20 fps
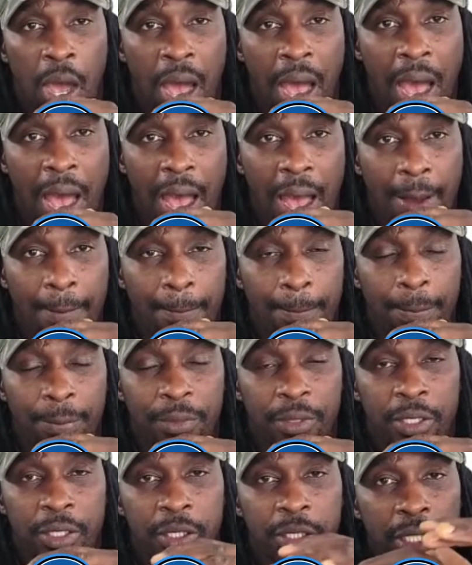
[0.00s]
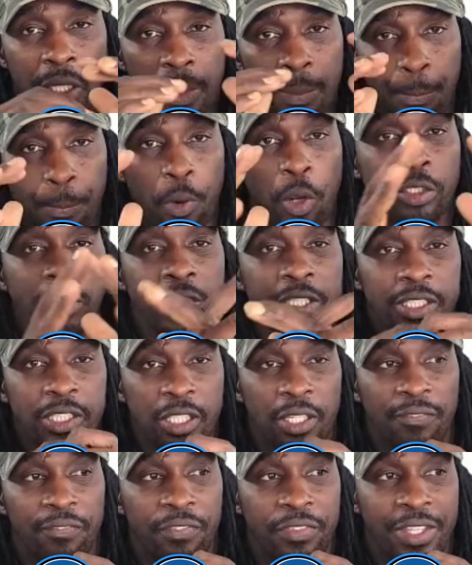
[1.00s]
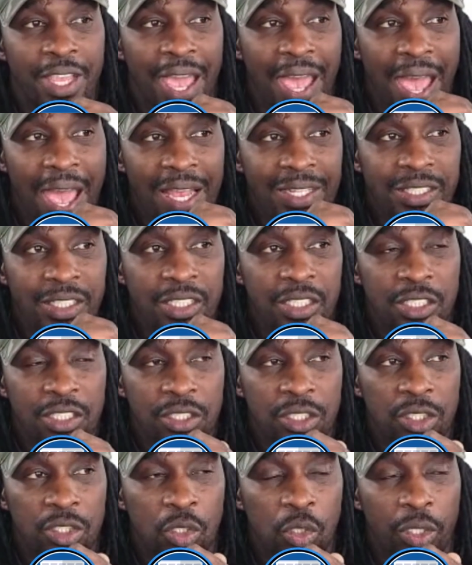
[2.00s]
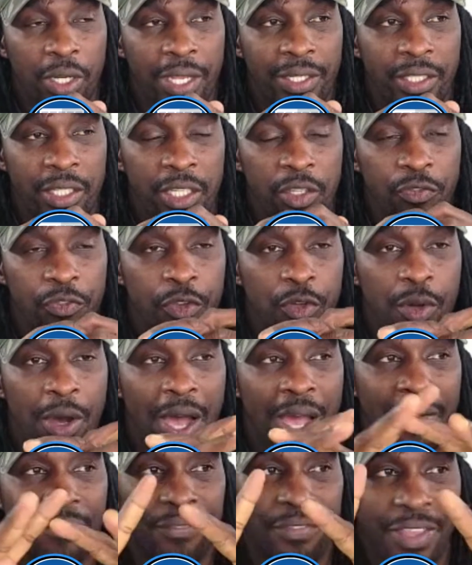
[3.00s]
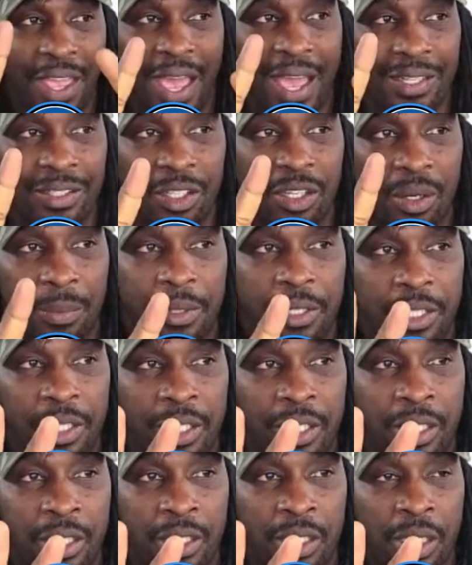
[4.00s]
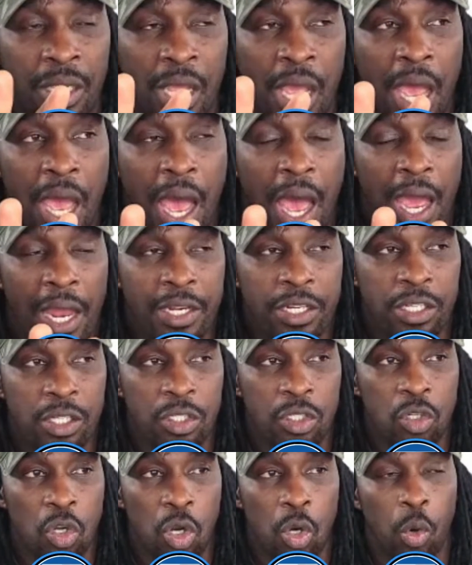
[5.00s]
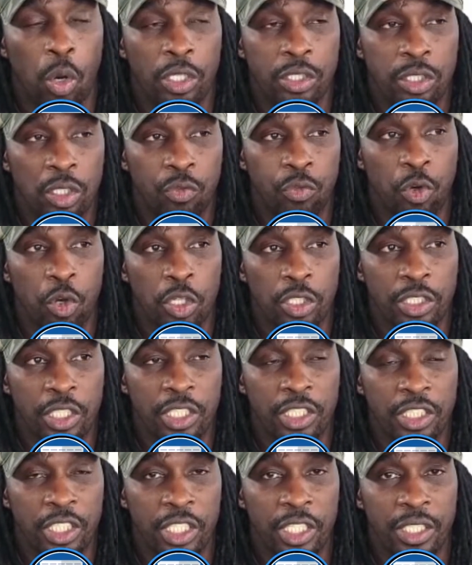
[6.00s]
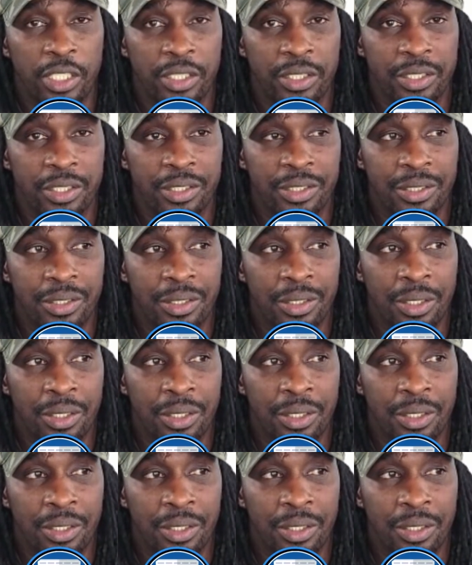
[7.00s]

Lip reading: The importance of that is to know that if you have that coming in and you know what your voltage is,